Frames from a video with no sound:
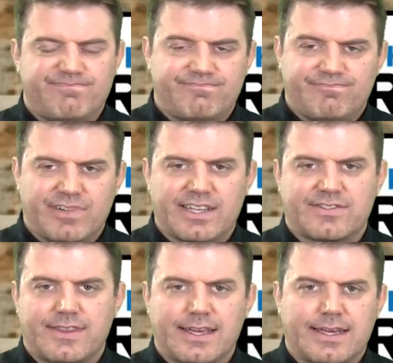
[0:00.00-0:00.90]
less
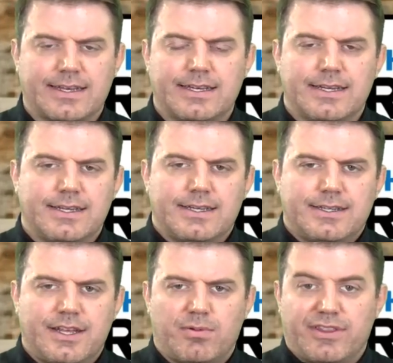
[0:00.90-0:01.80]
than
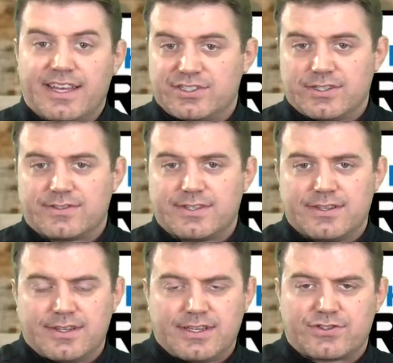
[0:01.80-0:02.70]
double digits in
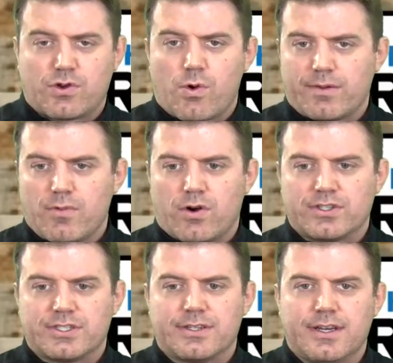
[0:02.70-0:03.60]
the scoring
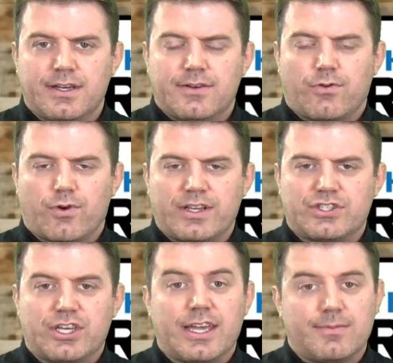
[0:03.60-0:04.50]
margin for each
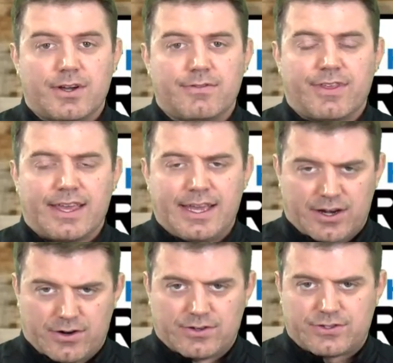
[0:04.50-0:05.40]
game of the
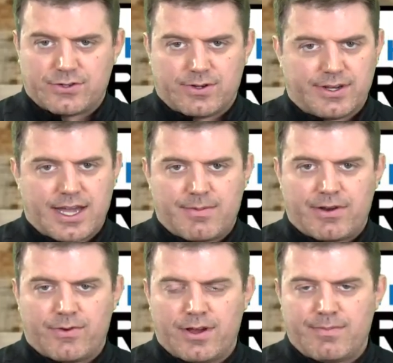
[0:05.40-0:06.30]
year. So a dominant
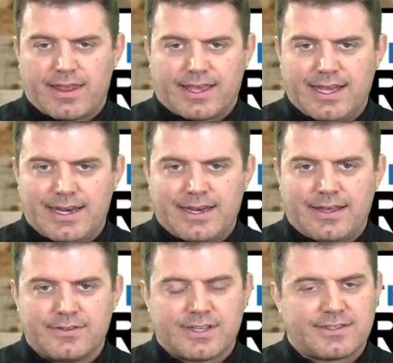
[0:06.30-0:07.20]
run by the Kennett
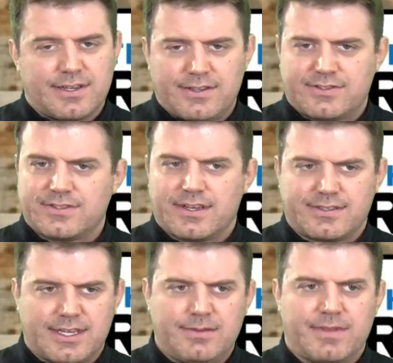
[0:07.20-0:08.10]
Indians. I tell you, this is a
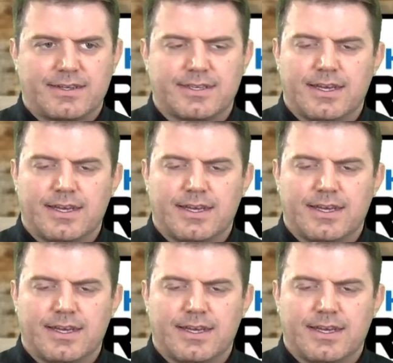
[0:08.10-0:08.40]
team that